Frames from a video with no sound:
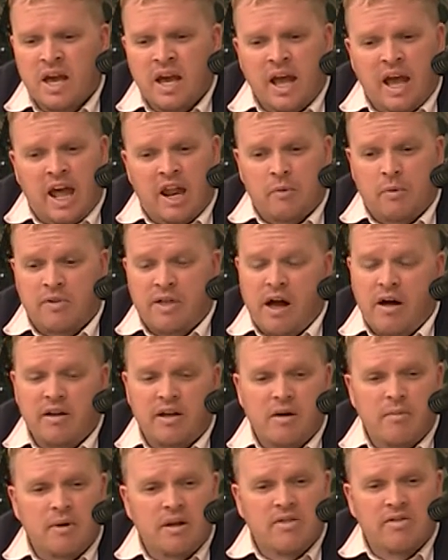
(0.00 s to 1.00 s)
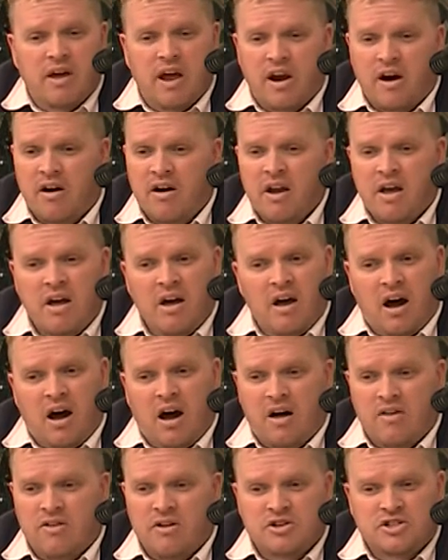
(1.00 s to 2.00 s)
And without him in there,
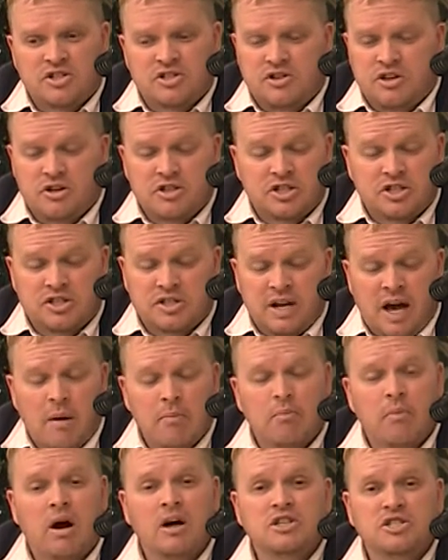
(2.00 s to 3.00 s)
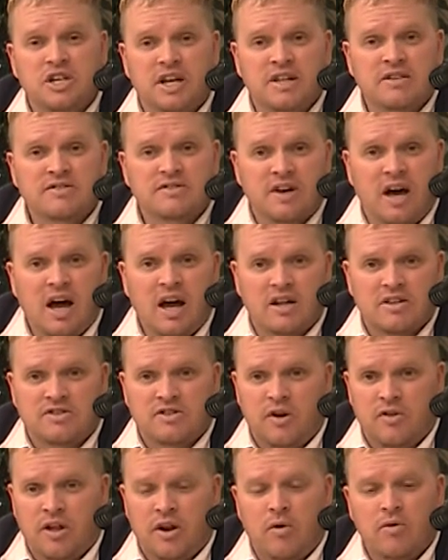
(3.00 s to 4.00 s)
there's just not much inside.
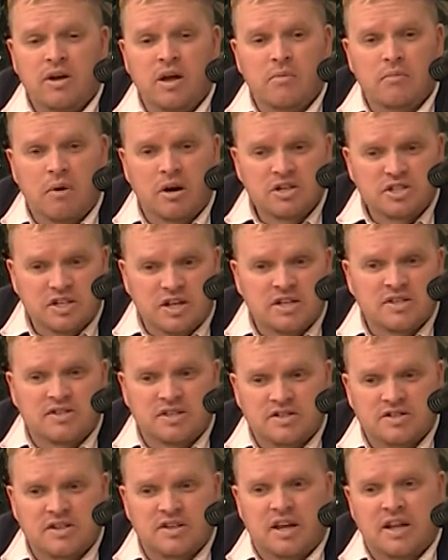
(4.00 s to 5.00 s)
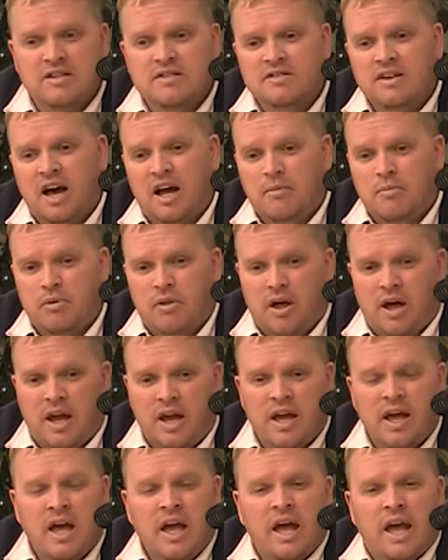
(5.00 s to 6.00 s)
So they don't get much consistent inside
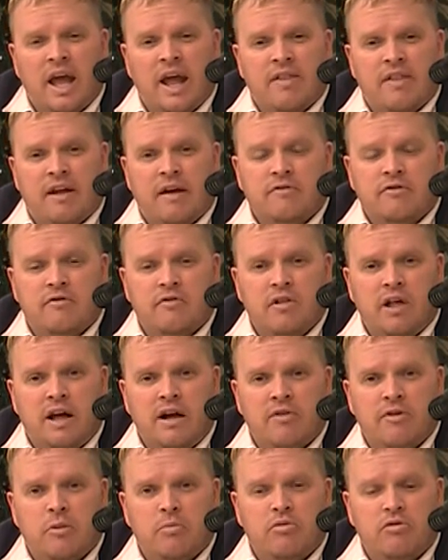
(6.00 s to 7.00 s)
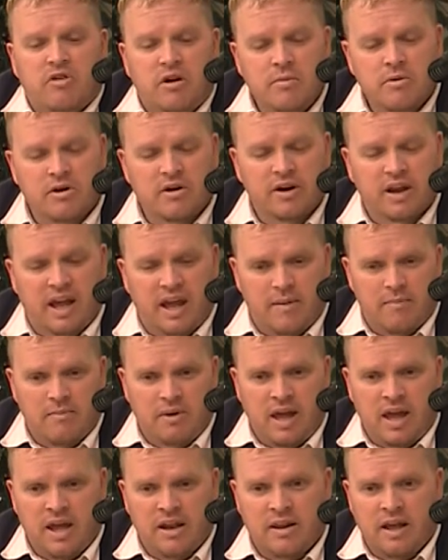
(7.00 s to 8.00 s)
play, and they have to rely on their perimeter game.
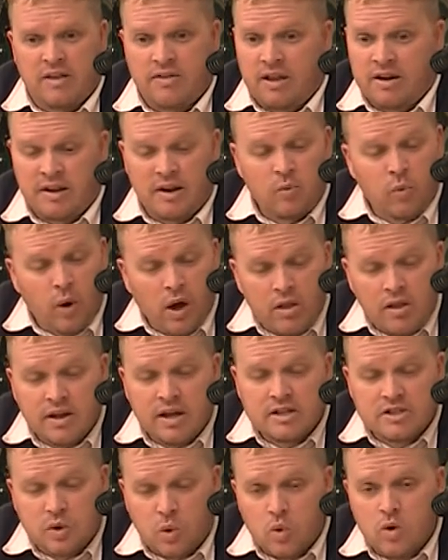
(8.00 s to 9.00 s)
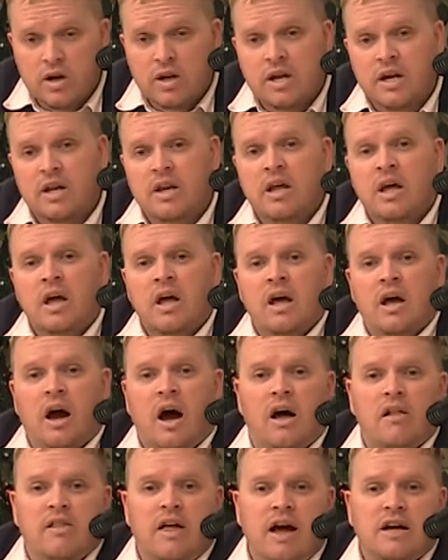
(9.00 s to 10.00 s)
And they did well against Oregon
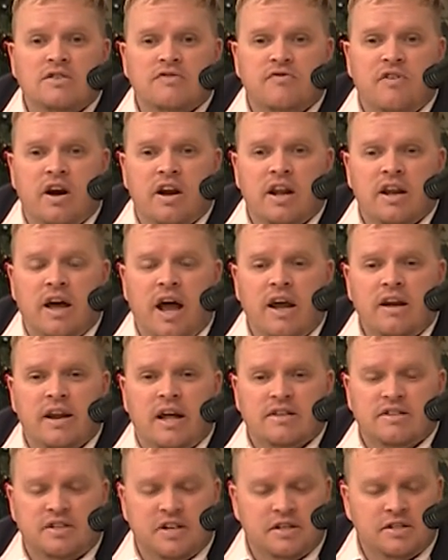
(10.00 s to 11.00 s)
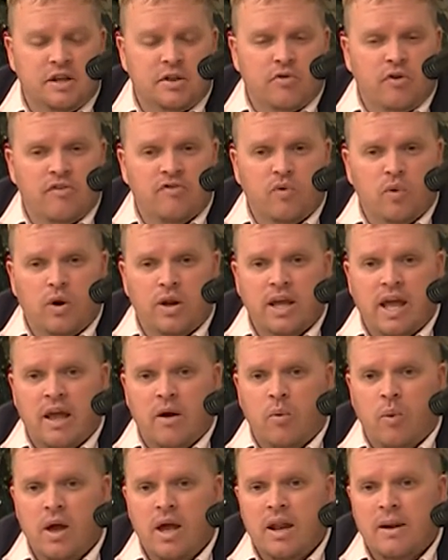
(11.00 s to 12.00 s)
last Friday night in that
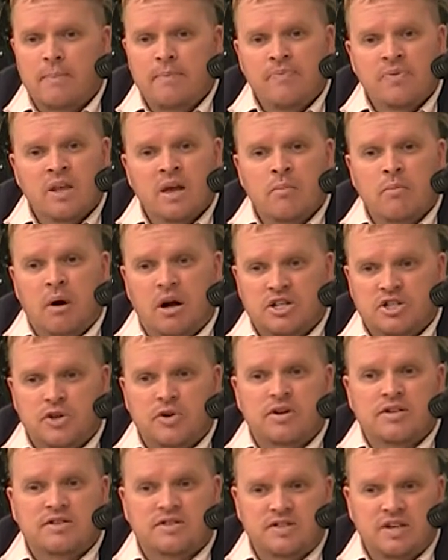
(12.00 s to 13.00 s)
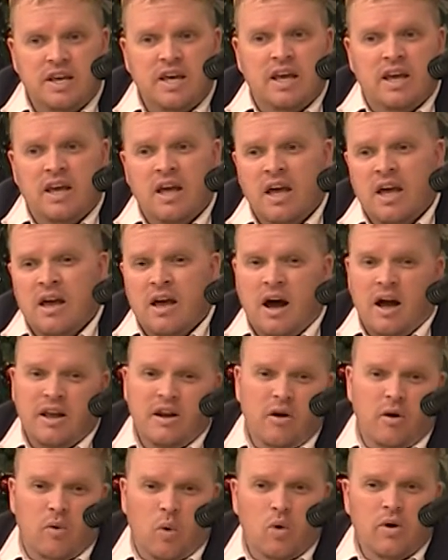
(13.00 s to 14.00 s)
63-48 win. But you could see, you
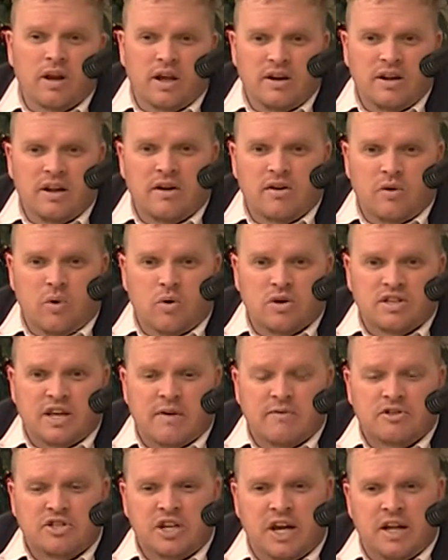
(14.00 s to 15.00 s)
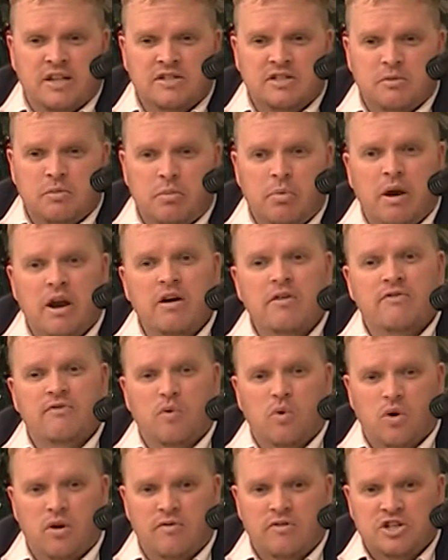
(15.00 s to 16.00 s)
know, Oregon didn't, of course, have a chance to prepare
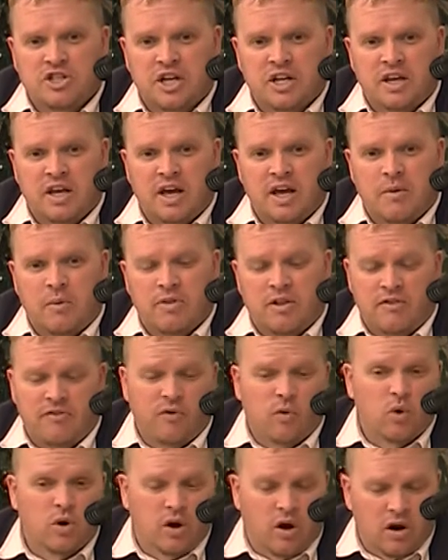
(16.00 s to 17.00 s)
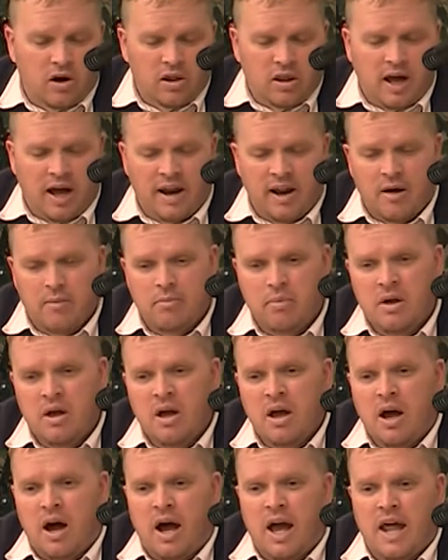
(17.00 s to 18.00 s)
for Virginia with a four-guard lineup
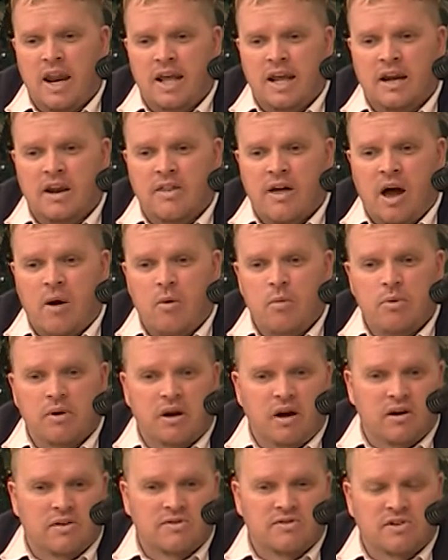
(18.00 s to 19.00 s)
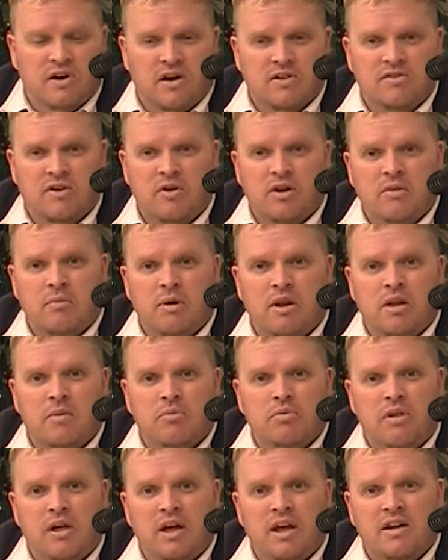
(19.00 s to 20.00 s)
heading into that one, because Tony Bennett
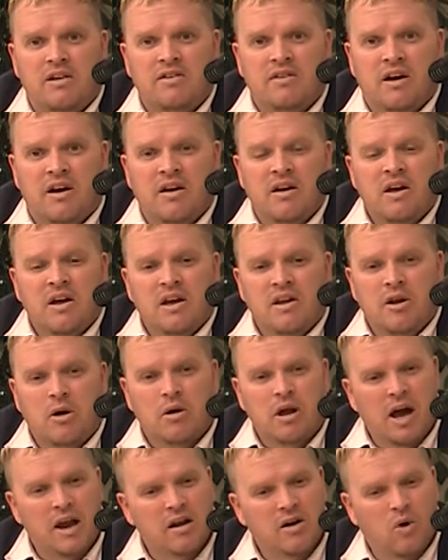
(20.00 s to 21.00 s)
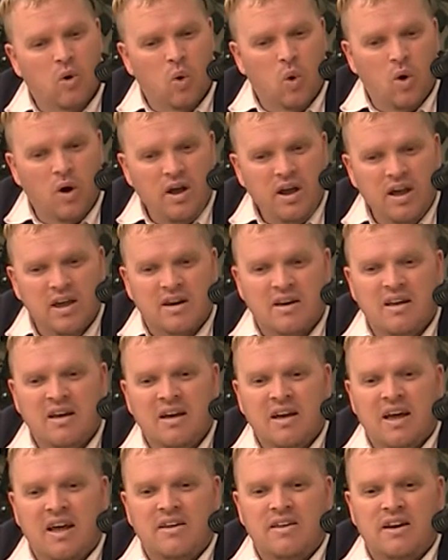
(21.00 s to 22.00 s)
played, you know, kind of coy
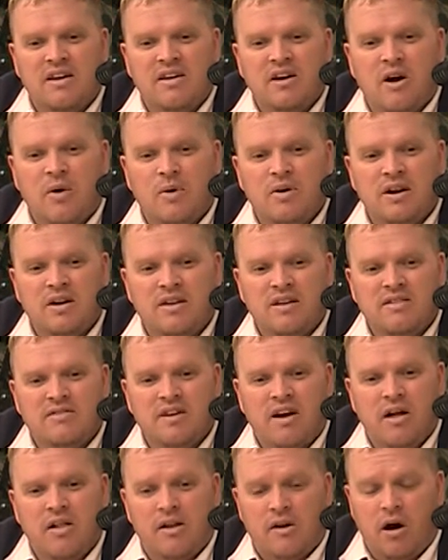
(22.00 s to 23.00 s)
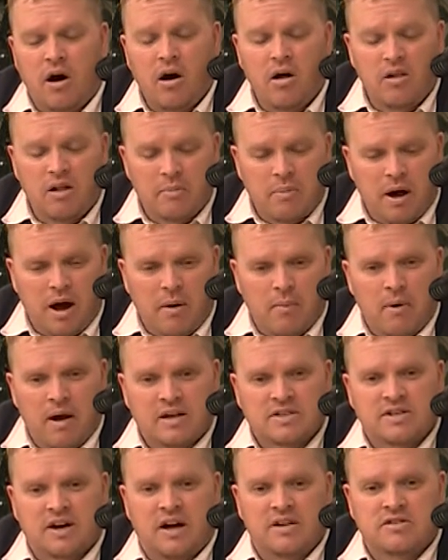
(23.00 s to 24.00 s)
and didn't go into detail at all about Mike
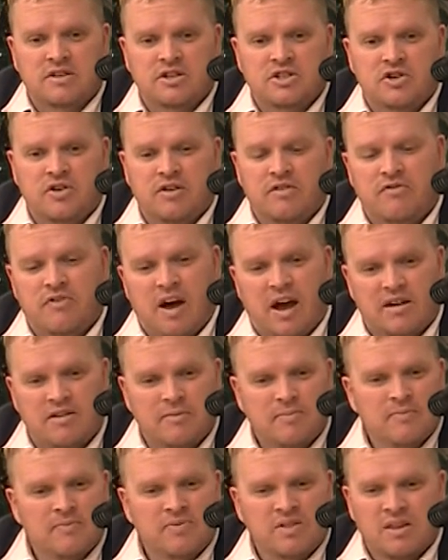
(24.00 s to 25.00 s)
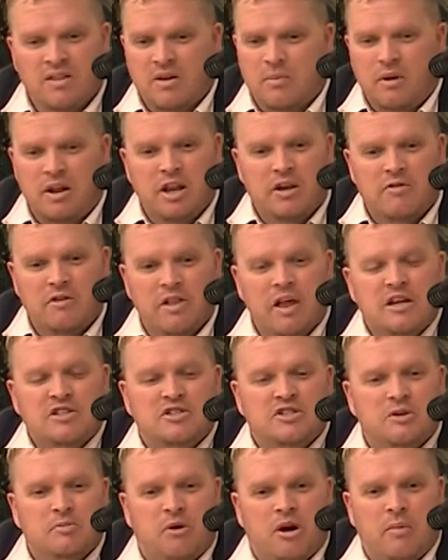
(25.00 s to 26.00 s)
Scott's injury. In fact, the media
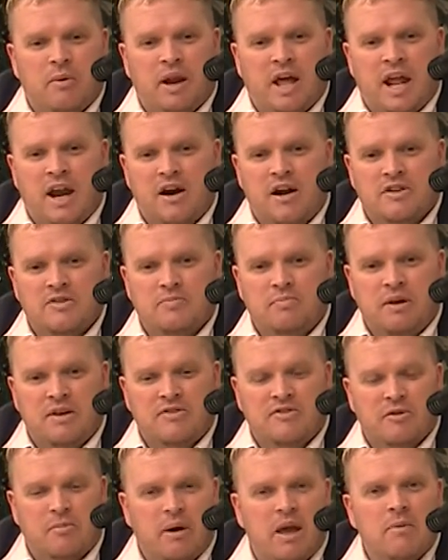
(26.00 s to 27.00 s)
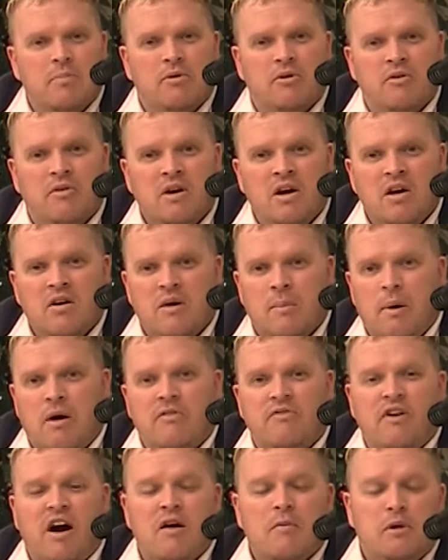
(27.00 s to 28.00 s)
relations department handed us pieces of paper
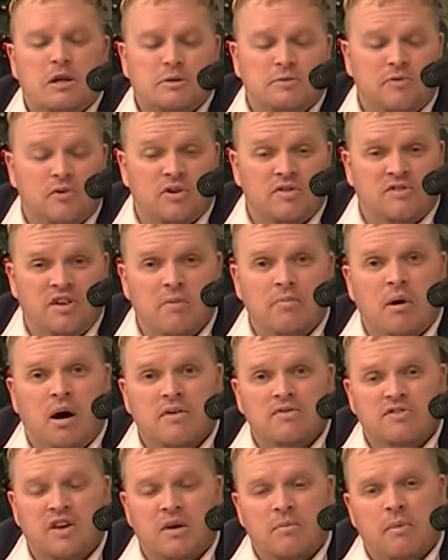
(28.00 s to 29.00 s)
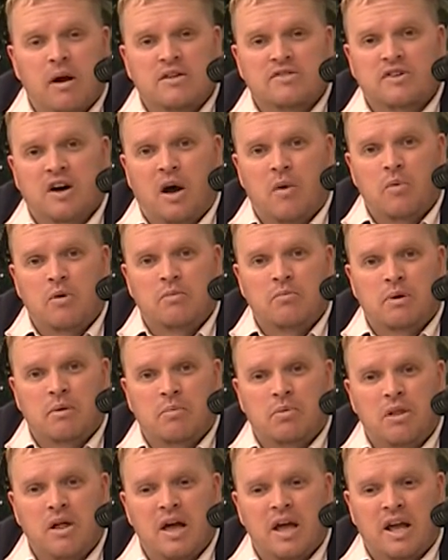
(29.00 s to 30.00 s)
about 5 minutes before tip-off saying Mike Scott wouldn't be
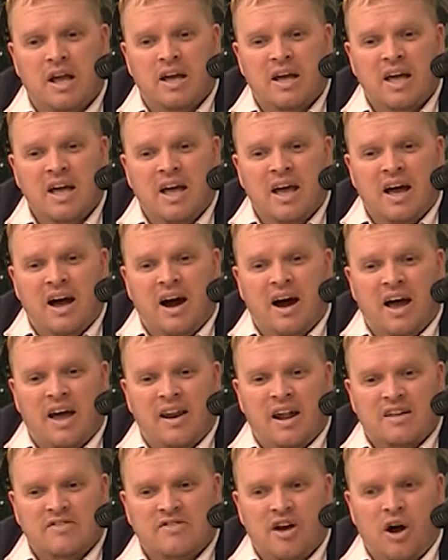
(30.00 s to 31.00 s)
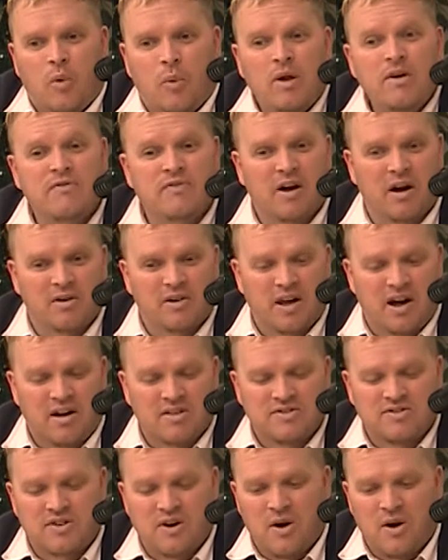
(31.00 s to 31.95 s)
playing, and that's how we found out.